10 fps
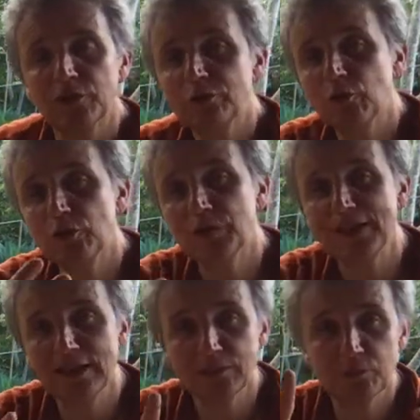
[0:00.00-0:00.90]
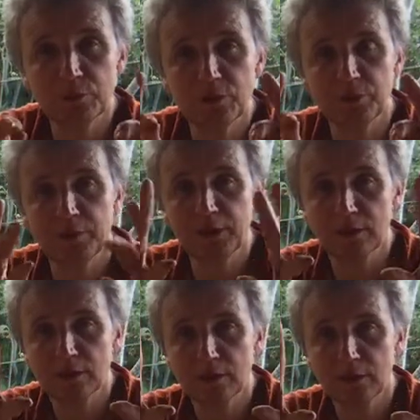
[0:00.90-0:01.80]
of course, unless we speak
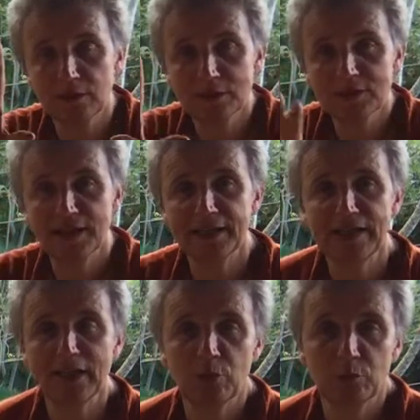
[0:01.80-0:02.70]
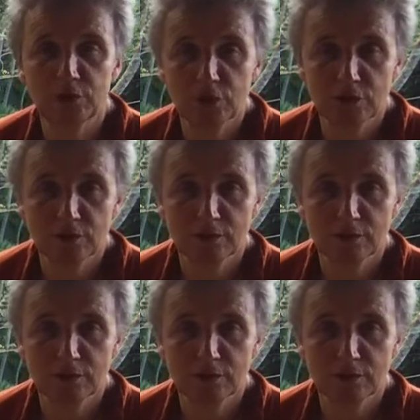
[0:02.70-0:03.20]
sign language.